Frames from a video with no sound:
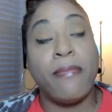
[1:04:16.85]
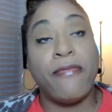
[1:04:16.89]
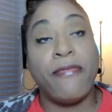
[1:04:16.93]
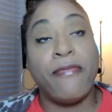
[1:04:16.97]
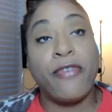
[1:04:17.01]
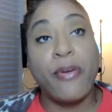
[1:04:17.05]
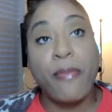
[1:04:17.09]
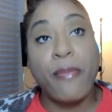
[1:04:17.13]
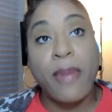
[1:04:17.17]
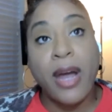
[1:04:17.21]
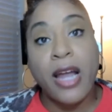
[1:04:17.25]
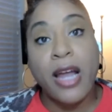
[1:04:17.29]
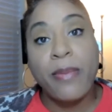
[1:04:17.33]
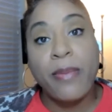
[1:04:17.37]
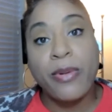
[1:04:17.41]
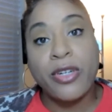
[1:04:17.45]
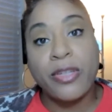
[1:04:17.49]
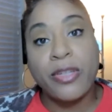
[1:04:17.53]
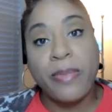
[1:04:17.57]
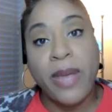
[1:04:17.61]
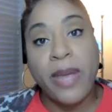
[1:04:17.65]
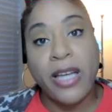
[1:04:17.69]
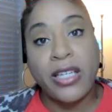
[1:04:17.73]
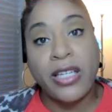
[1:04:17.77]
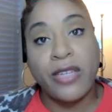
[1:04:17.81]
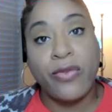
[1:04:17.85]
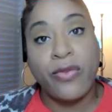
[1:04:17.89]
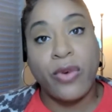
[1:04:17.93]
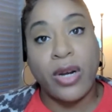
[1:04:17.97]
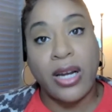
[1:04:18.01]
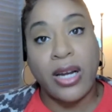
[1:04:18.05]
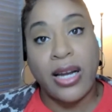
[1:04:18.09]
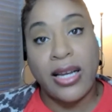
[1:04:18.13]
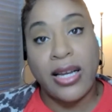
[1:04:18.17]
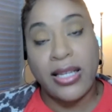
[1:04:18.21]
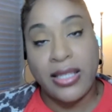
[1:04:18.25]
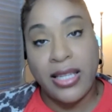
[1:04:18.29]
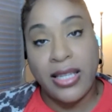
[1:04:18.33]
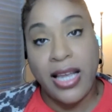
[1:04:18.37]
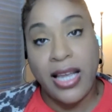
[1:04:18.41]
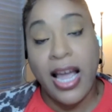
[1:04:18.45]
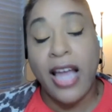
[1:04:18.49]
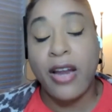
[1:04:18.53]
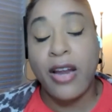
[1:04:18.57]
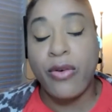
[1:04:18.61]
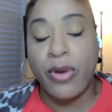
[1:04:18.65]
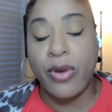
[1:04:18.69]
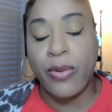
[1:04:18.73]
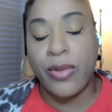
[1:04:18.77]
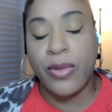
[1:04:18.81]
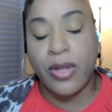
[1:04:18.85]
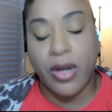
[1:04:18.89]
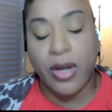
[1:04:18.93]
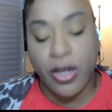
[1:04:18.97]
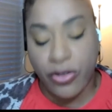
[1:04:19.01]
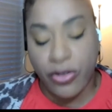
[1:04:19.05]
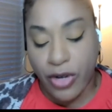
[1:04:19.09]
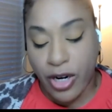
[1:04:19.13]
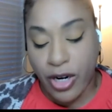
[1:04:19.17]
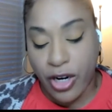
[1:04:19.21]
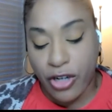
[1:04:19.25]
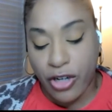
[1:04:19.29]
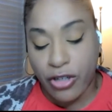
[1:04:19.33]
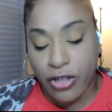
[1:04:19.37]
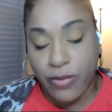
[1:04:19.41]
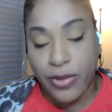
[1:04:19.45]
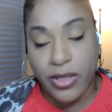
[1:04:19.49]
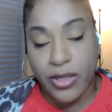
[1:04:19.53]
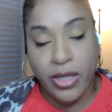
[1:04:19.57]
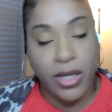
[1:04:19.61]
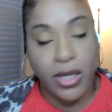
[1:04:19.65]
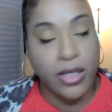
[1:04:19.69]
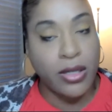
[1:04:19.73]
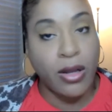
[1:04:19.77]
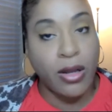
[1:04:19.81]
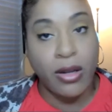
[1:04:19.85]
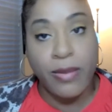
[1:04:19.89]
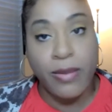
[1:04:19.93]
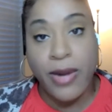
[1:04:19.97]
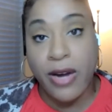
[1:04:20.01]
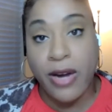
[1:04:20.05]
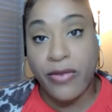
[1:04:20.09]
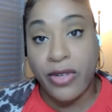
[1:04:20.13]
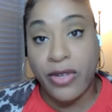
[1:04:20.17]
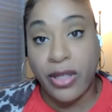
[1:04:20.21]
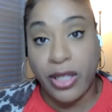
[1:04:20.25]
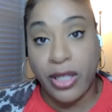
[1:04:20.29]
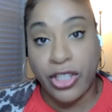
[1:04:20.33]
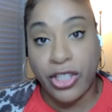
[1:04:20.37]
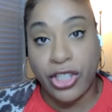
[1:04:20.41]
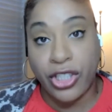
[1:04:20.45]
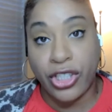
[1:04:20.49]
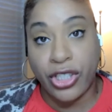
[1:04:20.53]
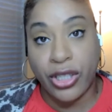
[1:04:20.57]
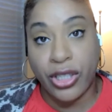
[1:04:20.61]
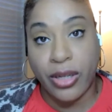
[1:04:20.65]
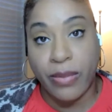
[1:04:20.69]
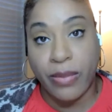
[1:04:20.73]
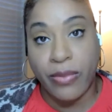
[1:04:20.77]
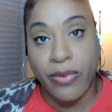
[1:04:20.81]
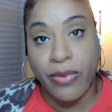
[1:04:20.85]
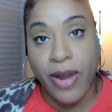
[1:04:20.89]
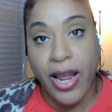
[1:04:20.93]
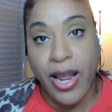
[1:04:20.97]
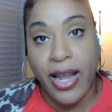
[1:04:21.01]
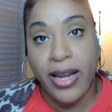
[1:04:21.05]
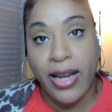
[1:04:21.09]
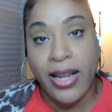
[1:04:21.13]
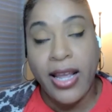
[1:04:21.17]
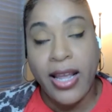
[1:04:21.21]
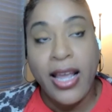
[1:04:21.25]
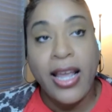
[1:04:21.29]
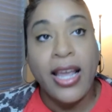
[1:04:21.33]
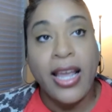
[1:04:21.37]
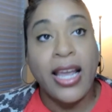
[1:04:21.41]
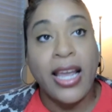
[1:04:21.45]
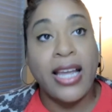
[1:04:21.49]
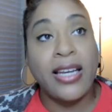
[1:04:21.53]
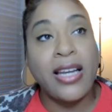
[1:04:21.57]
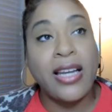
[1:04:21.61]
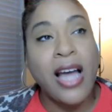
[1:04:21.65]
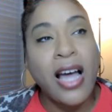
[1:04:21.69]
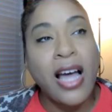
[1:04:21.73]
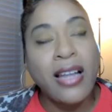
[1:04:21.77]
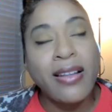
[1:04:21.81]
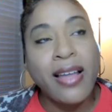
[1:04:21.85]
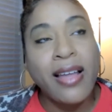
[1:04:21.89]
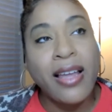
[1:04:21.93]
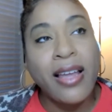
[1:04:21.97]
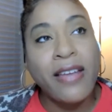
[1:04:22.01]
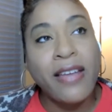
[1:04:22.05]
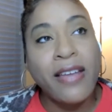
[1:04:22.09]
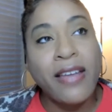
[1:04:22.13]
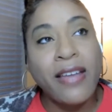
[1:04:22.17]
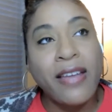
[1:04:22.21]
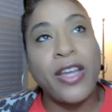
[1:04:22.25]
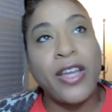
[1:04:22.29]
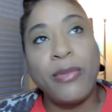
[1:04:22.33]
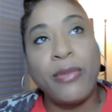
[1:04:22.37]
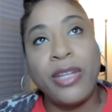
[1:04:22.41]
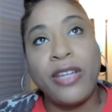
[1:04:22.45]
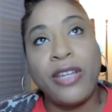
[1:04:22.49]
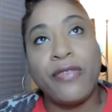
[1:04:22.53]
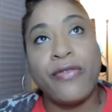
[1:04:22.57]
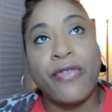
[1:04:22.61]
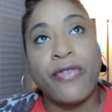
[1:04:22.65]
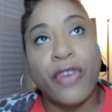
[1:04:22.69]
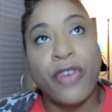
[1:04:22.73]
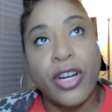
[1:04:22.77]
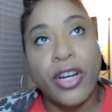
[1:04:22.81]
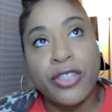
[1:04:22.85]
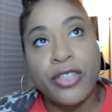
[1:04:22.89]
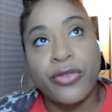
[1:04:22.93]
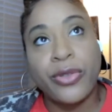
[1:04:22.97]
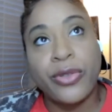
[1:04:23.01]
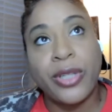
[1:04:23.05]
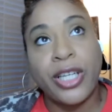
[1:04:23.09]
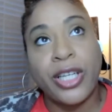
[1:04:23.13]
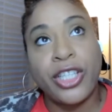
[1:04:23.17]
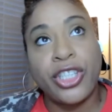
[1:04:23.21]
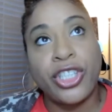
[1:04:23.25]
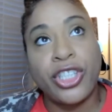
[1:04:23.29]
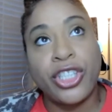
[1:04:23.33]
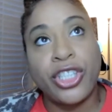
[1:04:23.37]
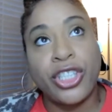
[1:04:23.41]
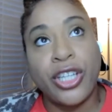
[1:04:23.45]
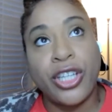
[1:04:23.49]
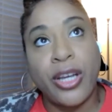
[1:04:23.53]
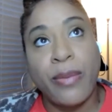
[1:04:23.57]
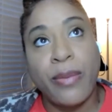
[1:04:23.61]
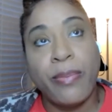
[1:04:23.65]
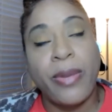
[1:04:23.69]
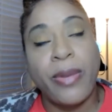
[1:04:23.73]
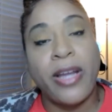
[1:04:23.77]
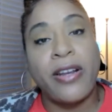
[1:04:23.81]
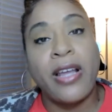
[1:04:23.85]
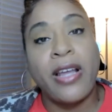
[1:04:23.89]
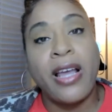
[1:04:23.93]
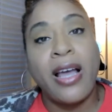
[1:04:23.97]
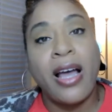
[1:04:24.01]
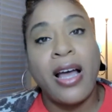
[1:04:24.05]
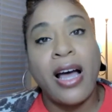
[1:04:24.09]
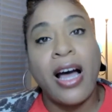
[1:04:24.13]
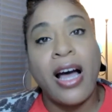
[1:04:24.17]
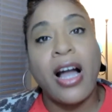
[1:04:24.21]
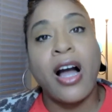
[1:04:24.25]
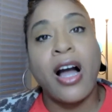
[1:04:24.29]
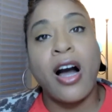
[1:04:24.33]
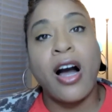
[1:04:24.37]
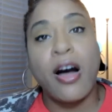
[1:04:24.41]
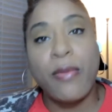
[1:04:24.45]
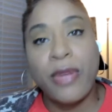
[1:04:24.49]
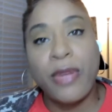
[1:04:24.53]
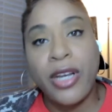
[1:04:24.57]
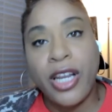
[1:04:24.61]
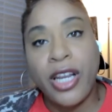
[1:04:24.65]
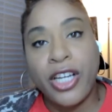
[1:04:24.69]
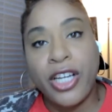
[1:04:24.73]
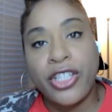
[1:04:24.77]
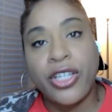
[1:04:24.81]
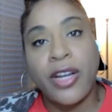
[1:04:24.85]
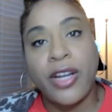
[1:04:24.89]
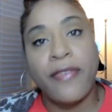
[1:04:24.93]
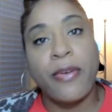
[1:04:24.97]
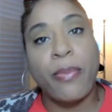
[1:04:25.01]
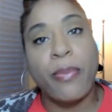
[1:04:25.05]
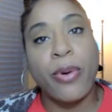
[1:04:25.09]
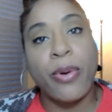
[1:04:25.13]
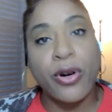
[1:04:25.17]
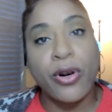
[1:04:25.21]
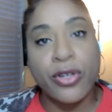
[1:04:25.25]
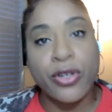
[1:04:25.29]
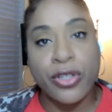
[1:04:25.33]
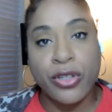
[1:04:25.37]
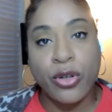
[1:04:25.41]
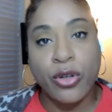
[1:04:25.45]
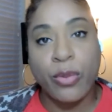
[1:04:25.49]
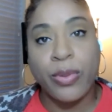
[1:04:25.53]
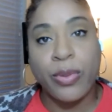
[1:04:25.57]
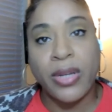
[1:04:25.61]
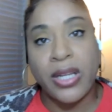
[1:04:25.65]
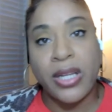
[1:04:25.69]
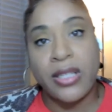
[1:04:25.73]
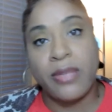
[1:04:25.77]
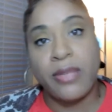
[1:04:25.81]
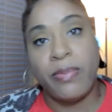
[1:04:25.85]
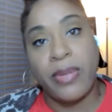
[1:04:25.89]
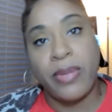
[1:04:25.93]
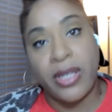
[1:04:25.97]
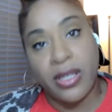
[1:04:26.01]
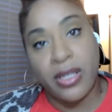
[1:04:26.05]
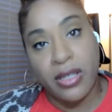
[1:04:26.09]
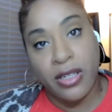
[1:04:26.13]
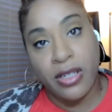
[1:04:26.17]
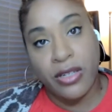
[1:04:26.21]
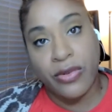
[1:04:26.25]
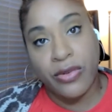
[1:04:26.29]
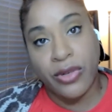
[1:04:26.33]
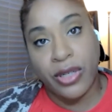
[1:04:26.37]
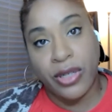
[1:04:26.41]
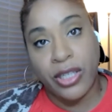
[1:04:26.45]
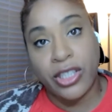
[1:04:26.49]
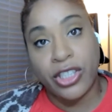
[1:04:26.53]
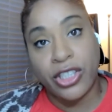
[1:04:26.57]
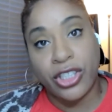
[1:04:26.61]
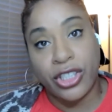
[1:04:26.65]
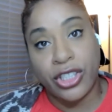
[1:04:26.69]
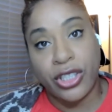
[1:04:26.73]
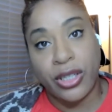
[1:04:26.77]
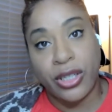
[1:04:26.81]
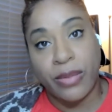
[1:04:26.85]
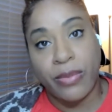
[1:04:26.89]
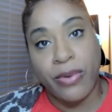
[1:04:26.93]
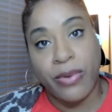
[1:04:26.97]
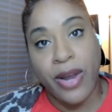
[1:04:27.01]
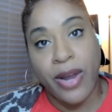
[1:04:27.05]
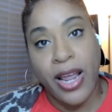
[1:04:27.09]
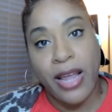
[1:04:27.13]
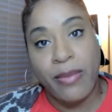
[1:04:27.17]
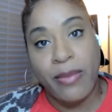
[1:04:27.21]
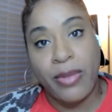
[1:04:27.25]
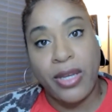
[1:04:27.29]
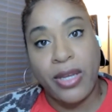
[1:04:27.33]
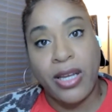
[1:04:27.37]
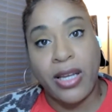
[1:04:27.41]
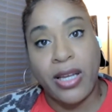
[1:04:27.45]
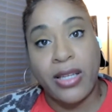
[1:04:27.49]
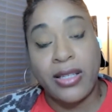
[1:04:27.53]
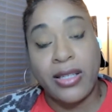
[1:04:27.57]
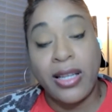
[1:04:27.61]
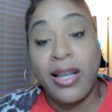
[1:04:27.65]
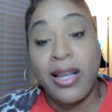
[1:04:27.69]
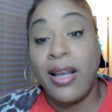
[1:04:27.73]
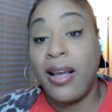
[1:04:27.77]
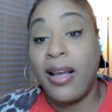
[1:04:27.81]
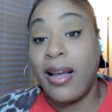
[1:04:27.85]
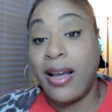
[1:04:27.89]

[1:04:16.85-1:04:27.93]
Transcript: From my perspective, what I say, I agree with Andre 100%. It's all about relationship, right? And not like family and friends relationship, but a combination of a personal plus business relationship, right? Because